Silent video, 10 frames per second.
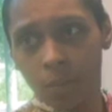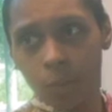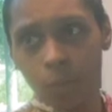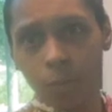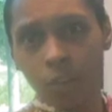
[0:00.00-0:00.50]

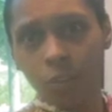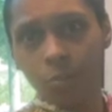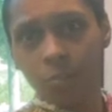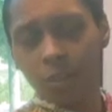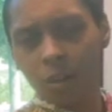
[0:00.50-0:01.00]
Wouldn't
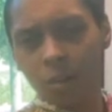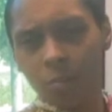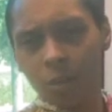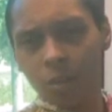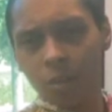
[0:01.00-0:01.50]
you be the
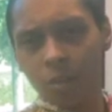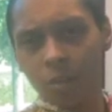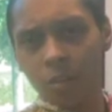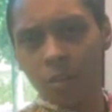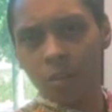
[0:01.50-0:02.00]
heartbreaker?
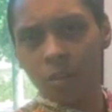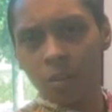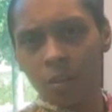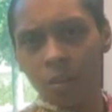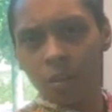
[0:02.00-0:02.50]

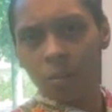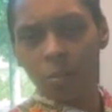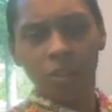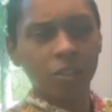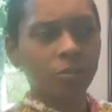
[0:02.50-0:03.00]

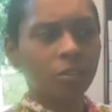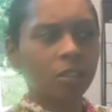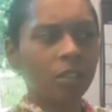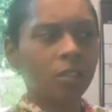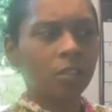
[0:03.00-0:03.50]
Because you
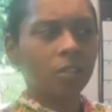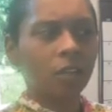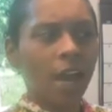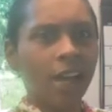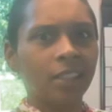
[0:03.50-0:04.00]
still
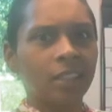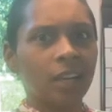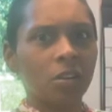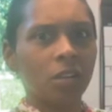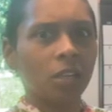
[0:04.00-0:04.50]
acting
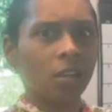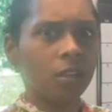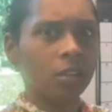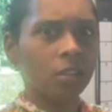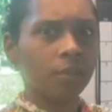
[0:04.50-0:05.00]
out and
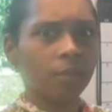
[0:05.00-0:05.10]
hurt